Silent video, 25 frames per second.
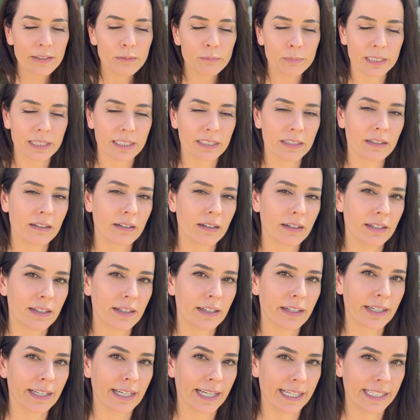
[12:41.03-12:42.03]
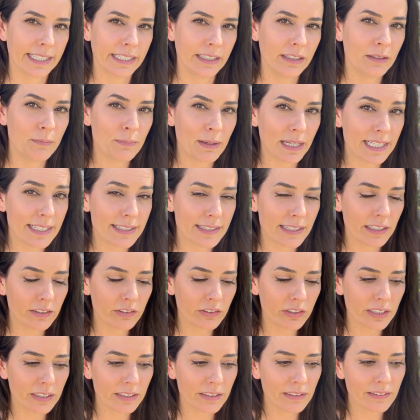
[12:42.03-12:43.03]
But there are guided
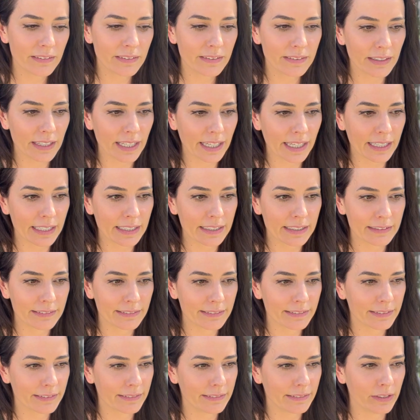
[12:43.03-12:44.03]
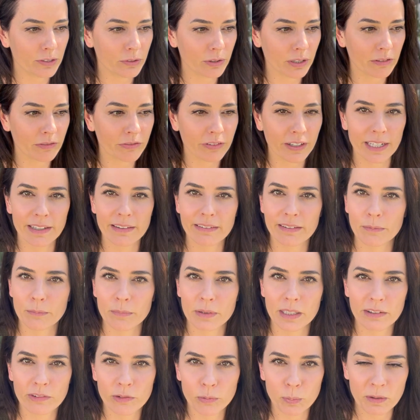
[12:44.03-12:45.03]
meditations, and you can find
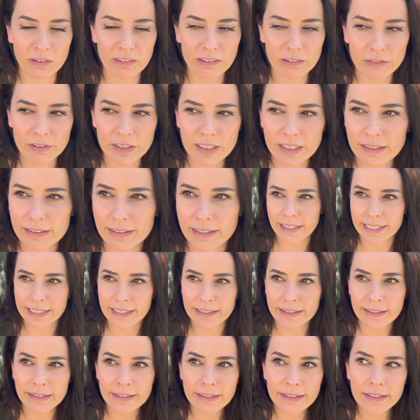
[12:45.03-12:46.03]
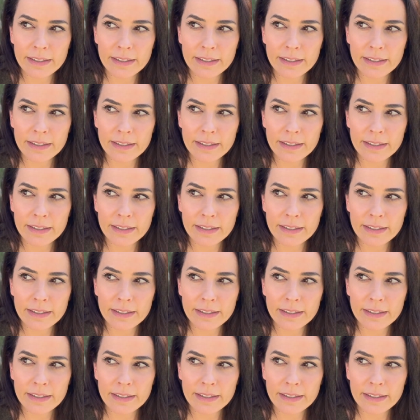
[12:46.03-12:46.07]
something specific like